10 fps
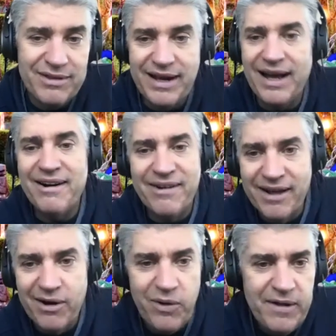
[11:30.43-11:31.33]
I don't
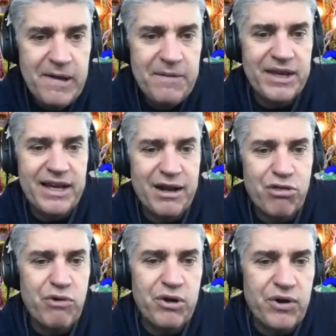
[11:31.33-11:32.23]
know. They kind of
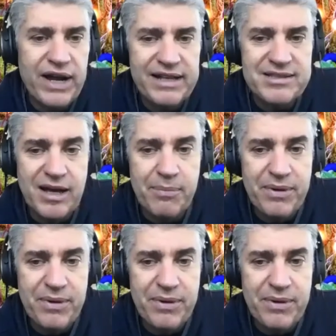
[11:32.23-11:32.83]
throw their hands up.